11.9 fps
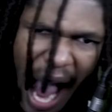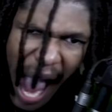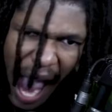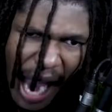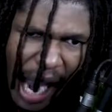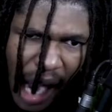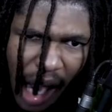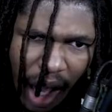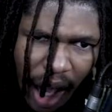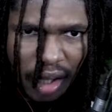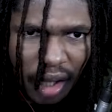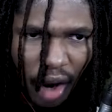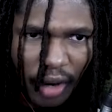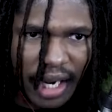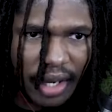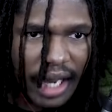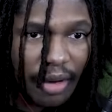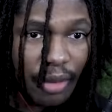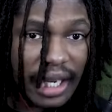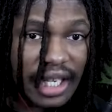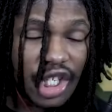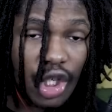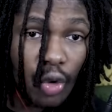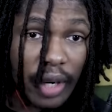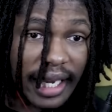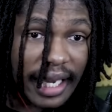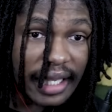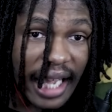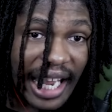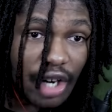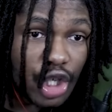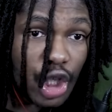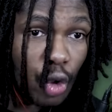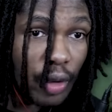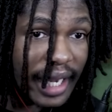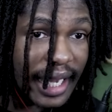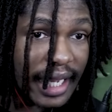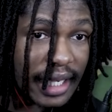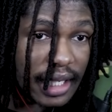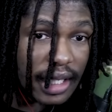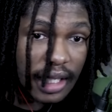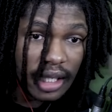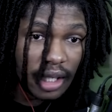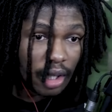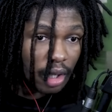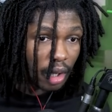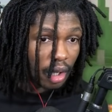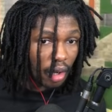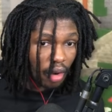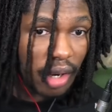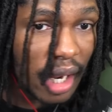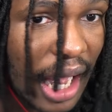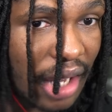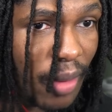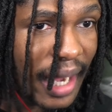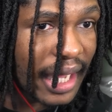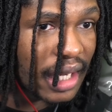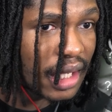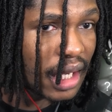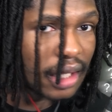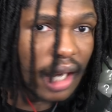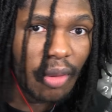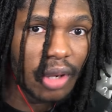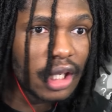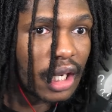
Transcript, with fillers: hey. Oh, they they really shooting it. They are shooting it. Hold on. How do I get a gun? I want a